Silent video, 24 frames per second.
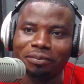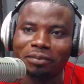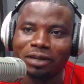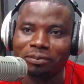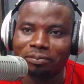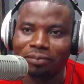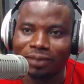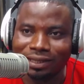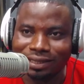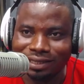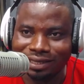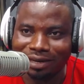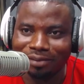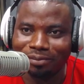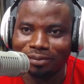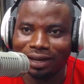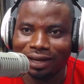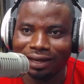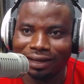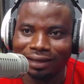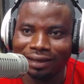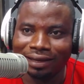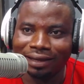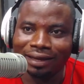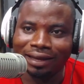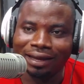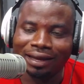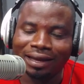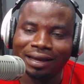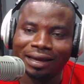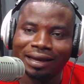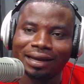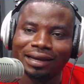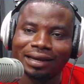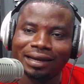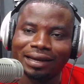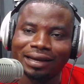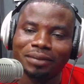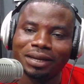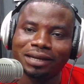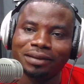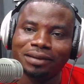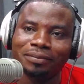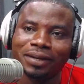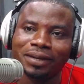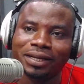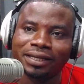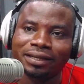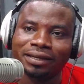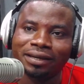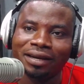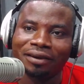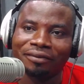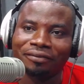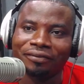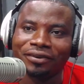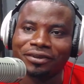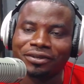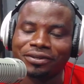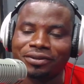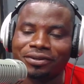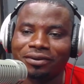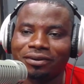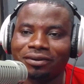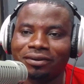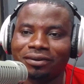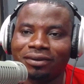betinema, and coming beggy now, face no